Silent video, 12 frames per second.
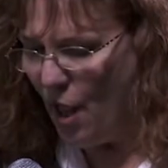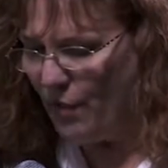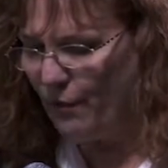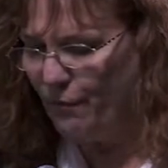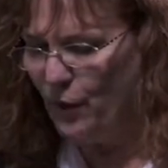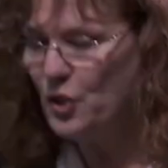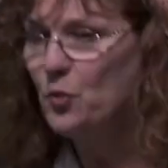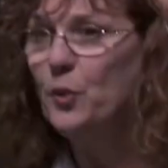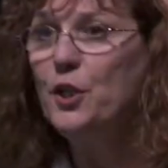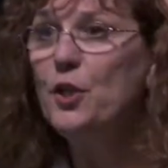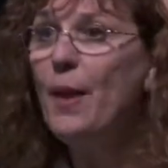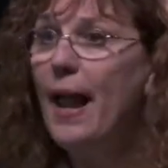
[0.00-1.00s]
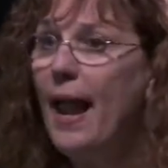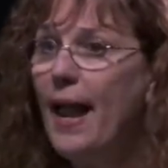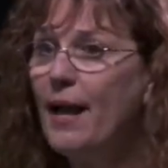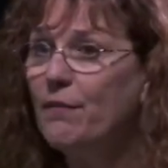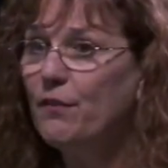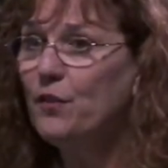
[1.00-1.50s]
The first one you
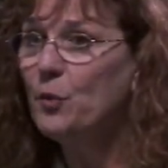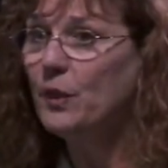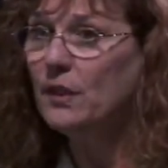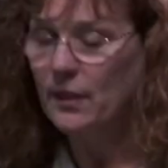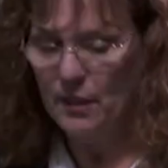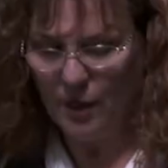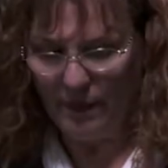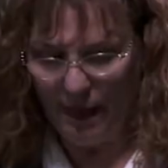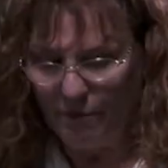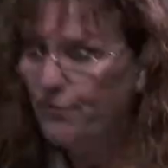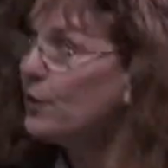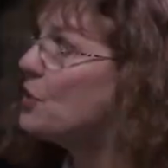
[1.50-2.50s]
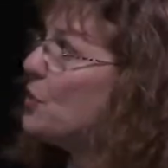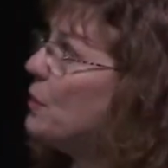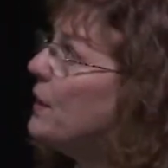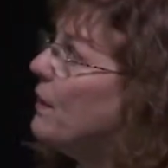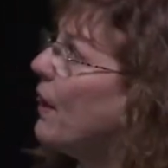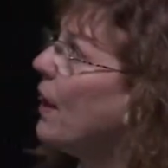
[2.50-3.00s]
have, if you would click on that first
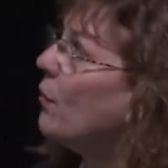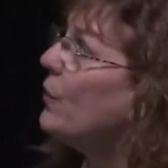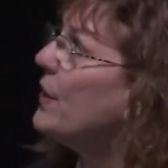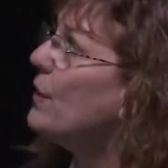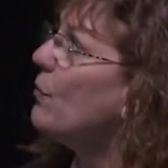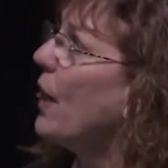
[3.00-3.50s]
one, the reading